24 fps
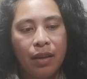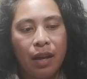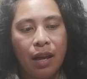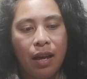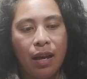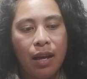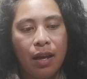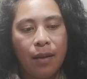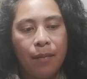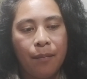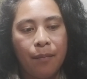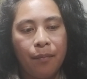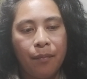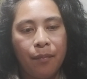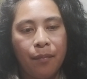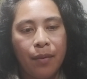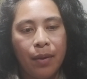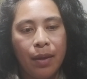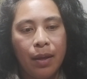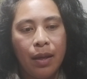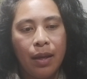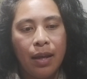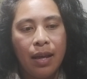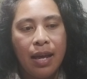
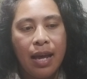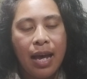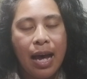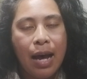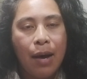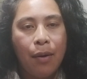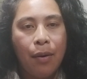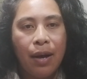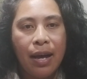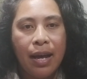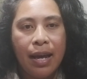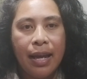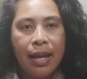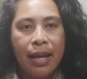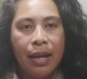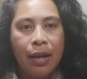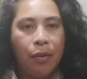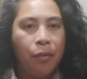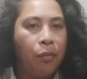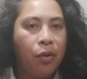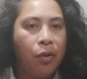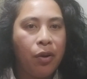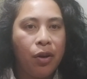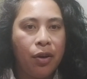
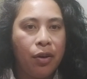what